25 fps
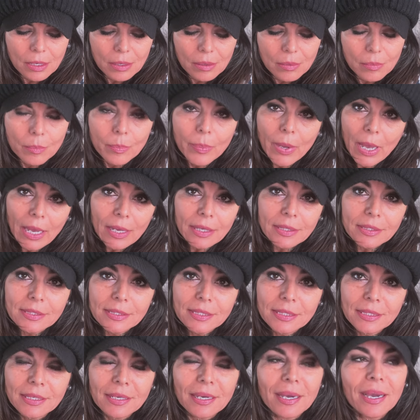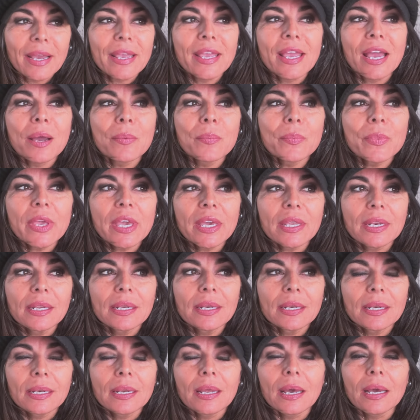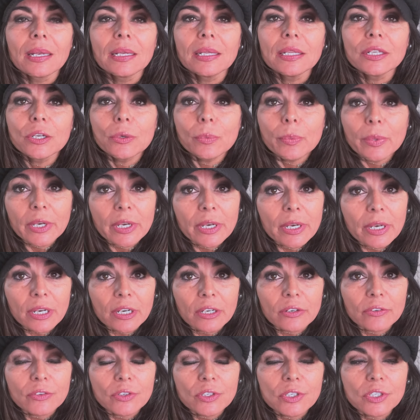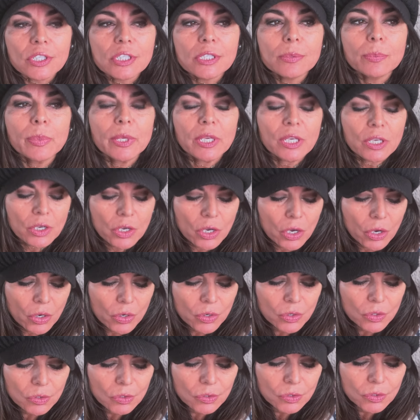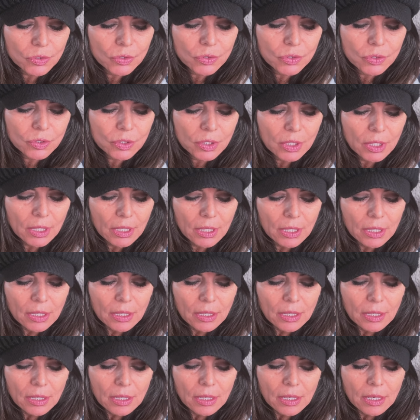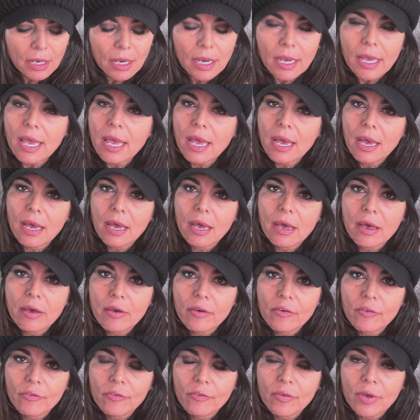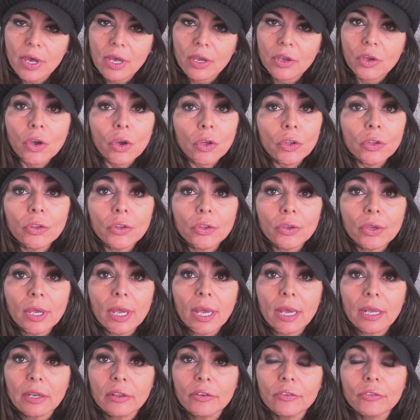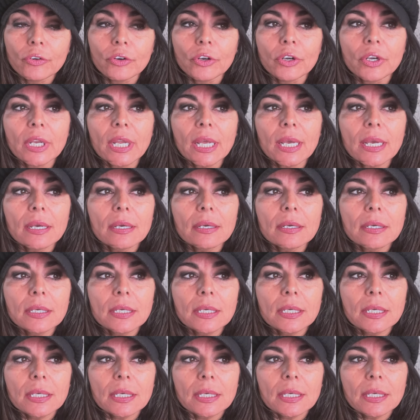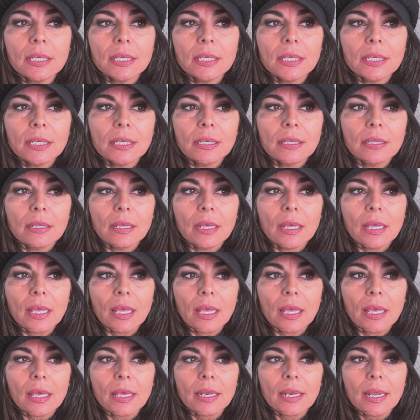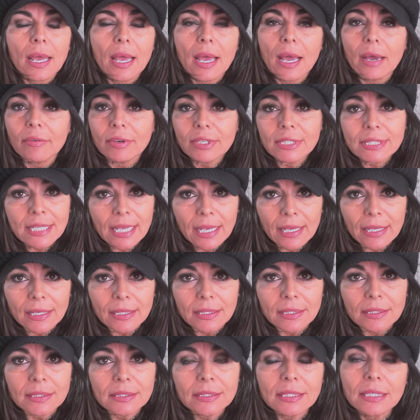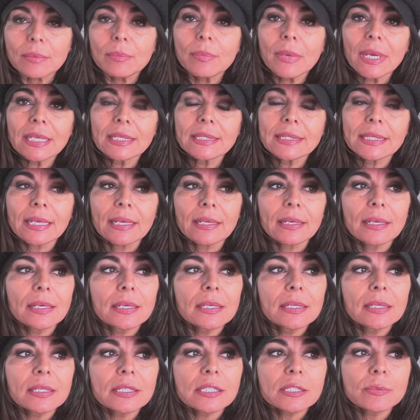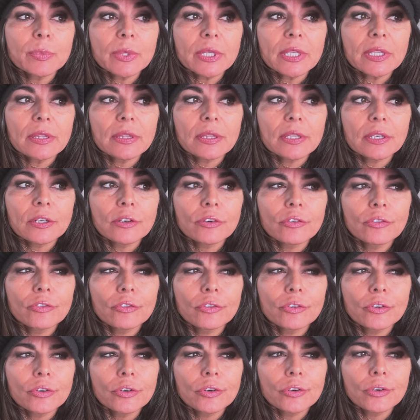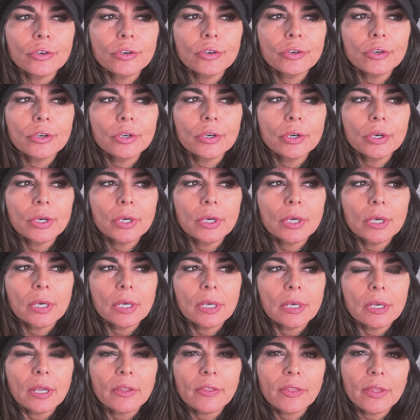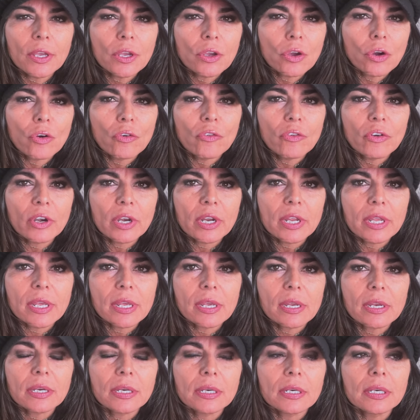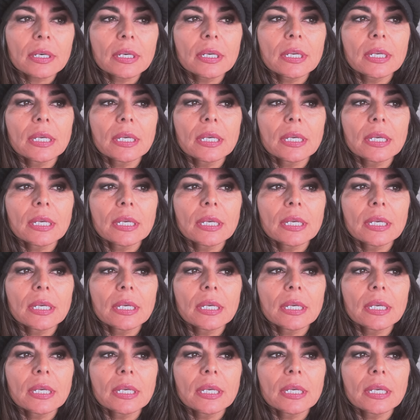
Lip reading: But I am getting a little bit nervous because I have a condo in California and I have a tenant, and my tenant has been there for, I think, over a year,